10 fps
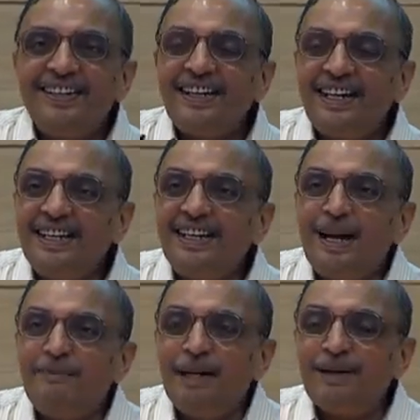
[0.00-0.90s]
That didn't
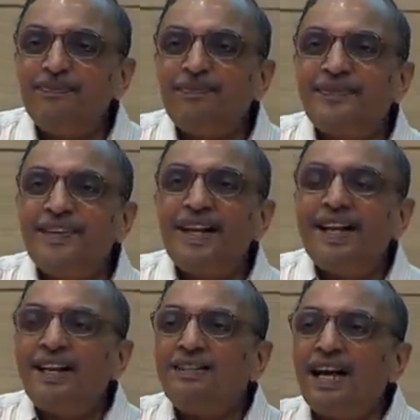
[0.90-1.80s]
happen.
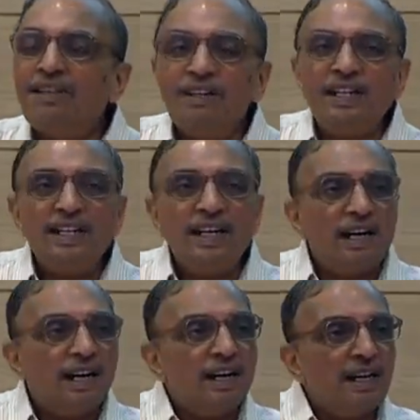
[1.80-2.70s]
So actually the
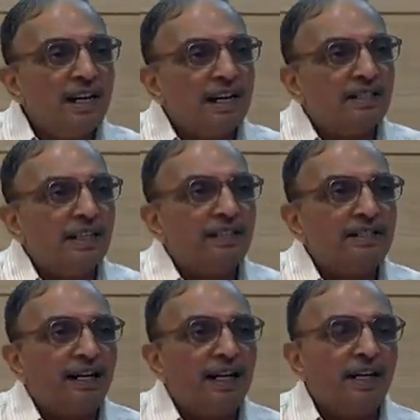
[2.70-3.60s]
earliest
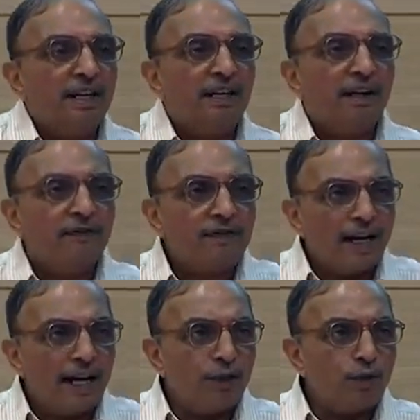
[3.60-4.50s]
history of
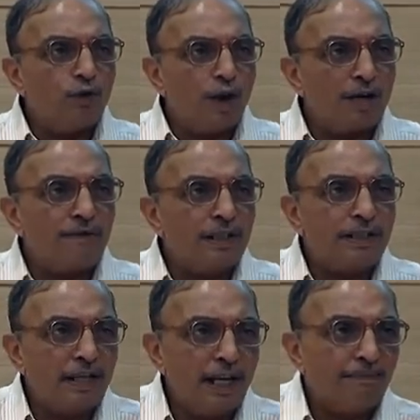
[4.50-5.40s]
trying to work with
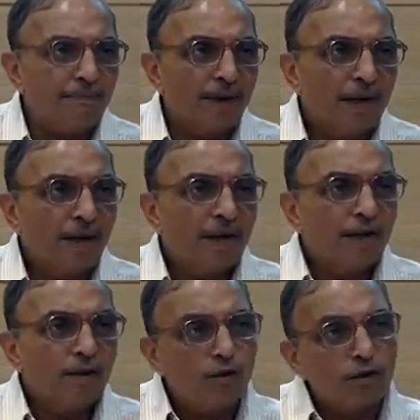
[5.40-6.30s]
steam
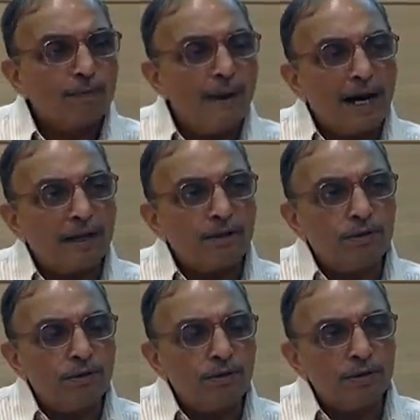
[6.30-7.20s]
goes back
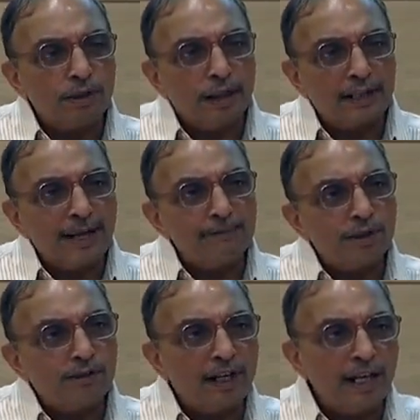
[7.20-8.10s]
to the times
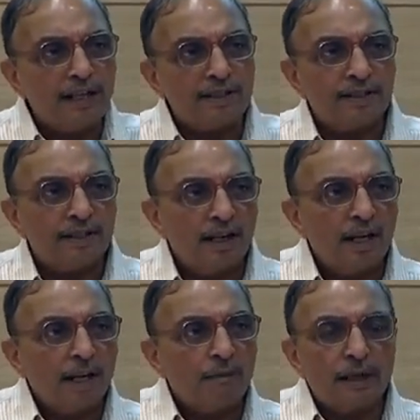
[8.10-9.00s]
of Greeks,
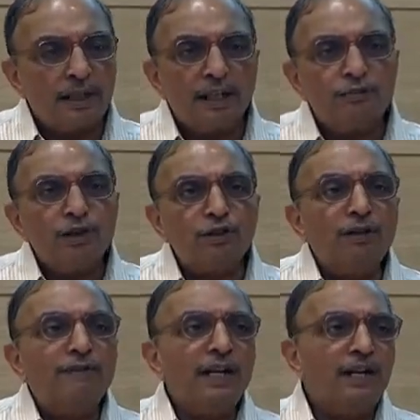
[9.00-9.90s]
but it was
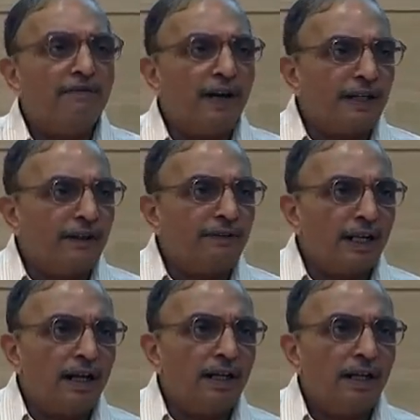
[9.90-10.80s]
not very effective
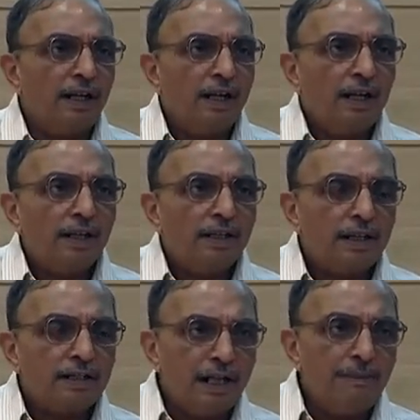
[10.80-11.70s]
till
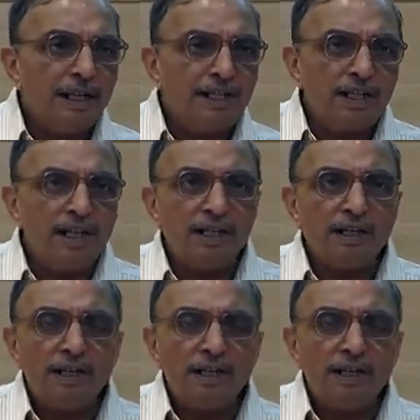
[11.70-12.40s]
the steam engine